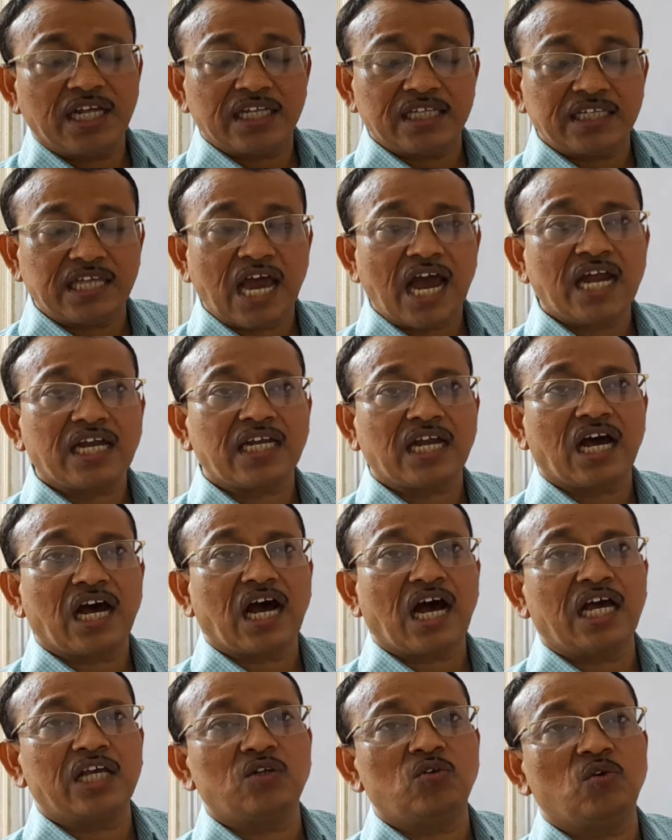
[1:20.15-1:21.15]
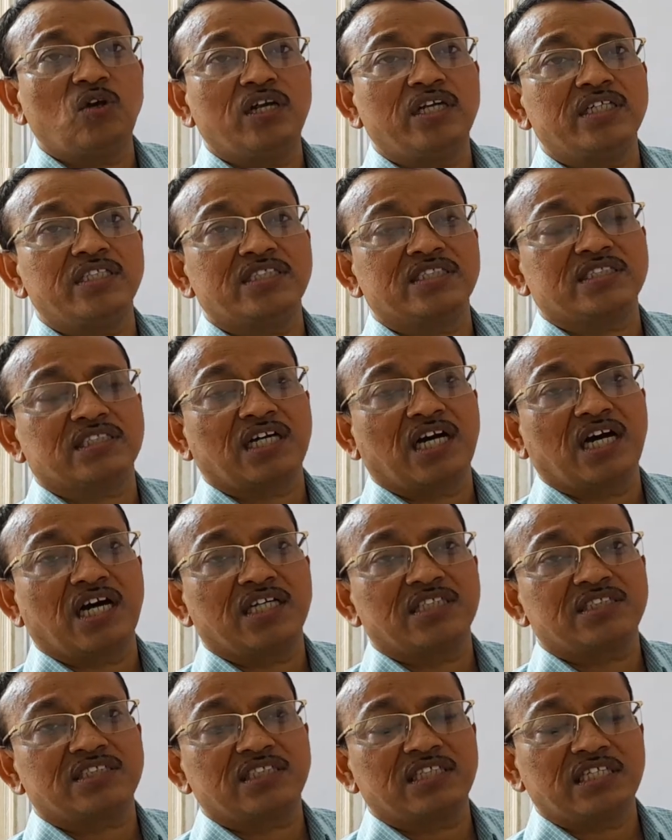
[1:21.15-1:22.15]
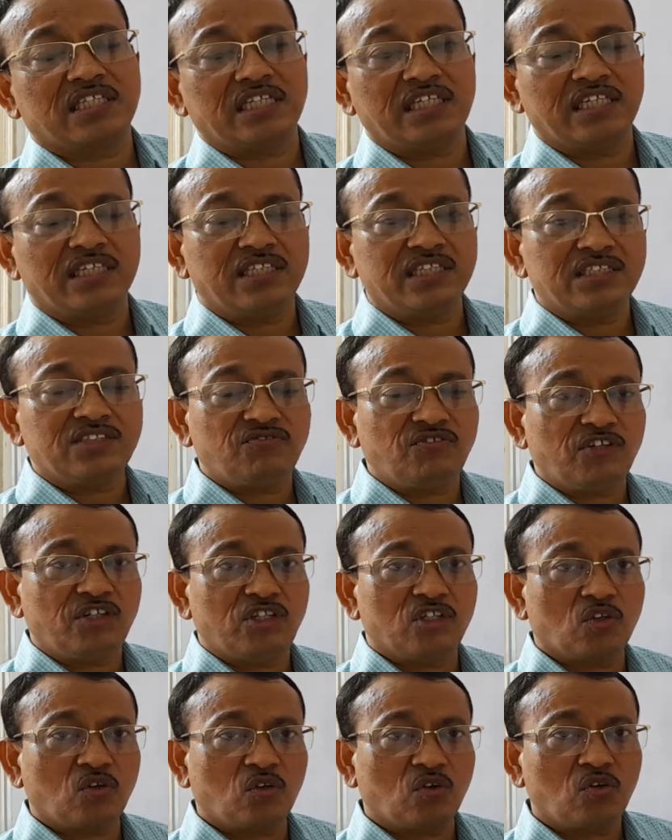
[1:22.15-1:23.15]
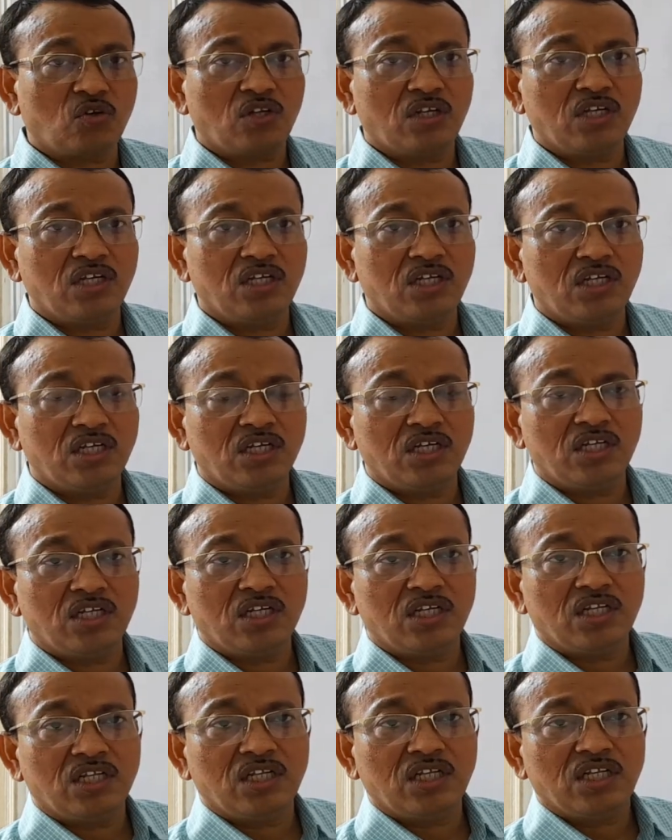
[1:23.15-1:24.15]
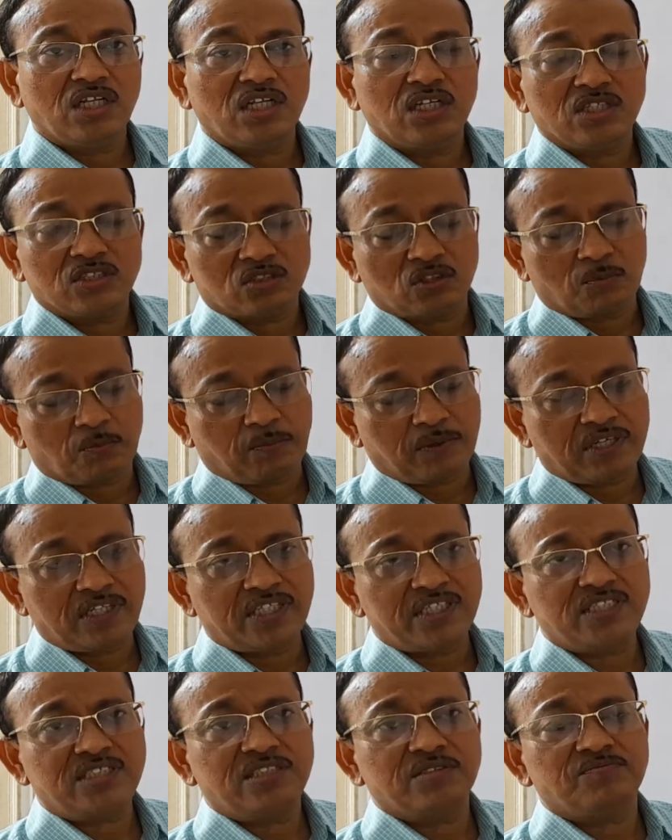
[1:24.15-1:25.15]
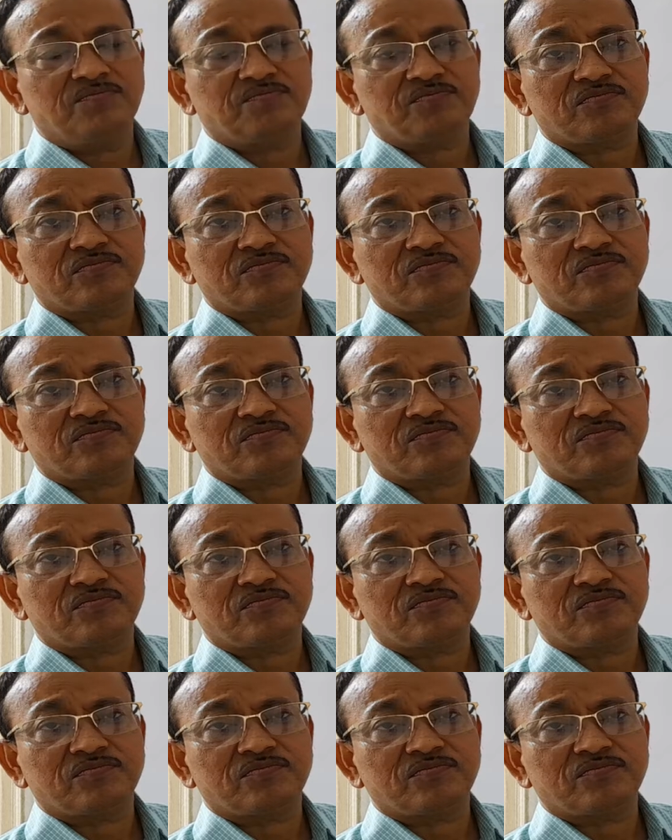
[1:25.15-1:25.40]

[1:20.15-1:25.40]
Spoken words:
That I will discuss in this video. So please